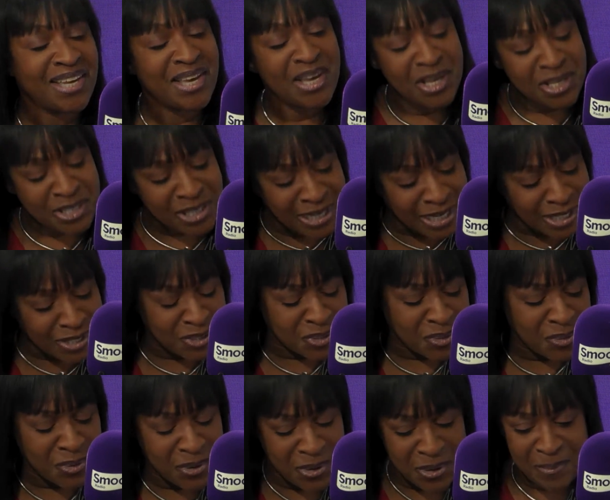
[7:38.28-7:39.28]
So let's
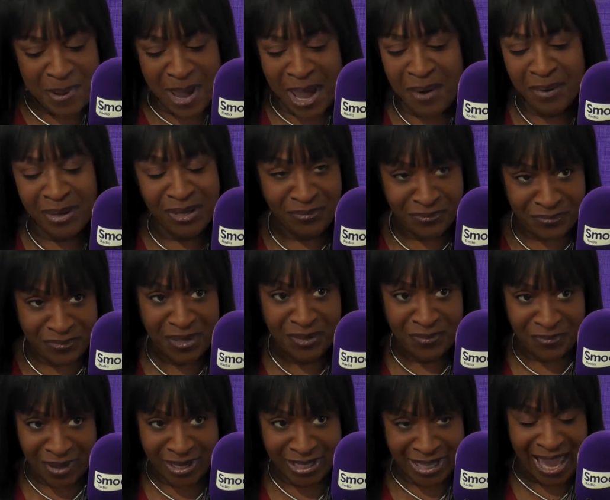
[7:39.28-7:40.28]
talk about,
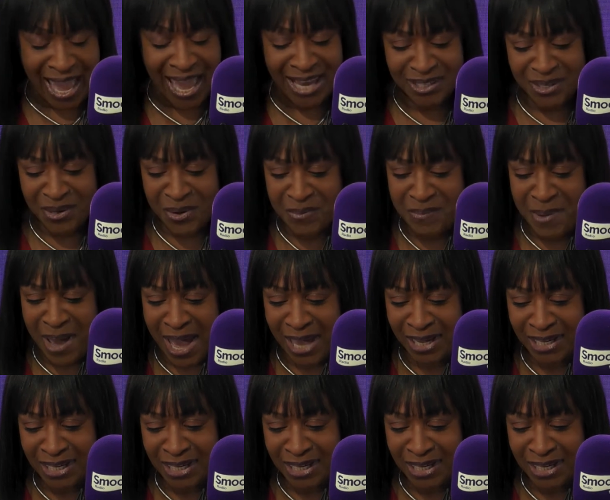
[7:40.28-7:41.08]
if I can go back